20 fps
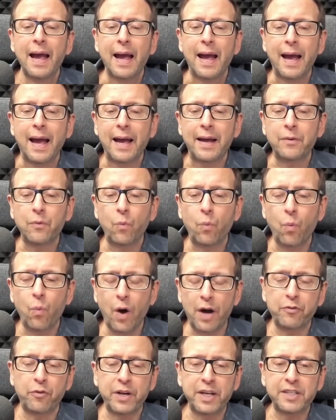And
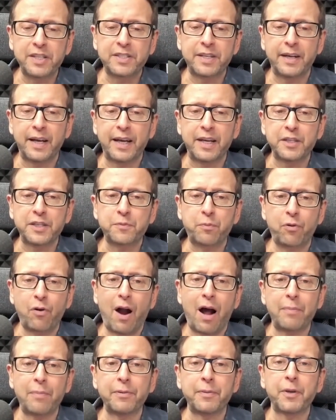one reason is
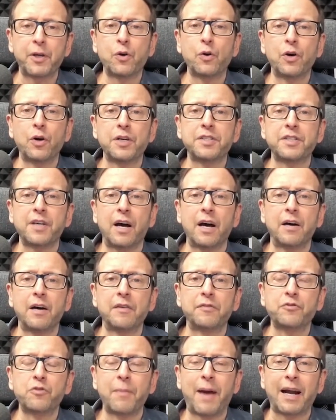probably because
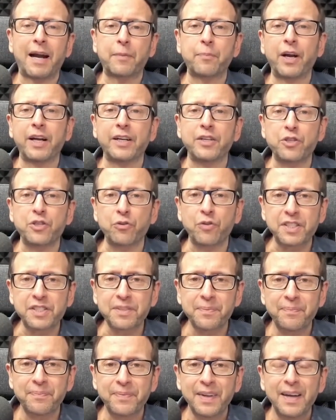of traumatic brain injuries.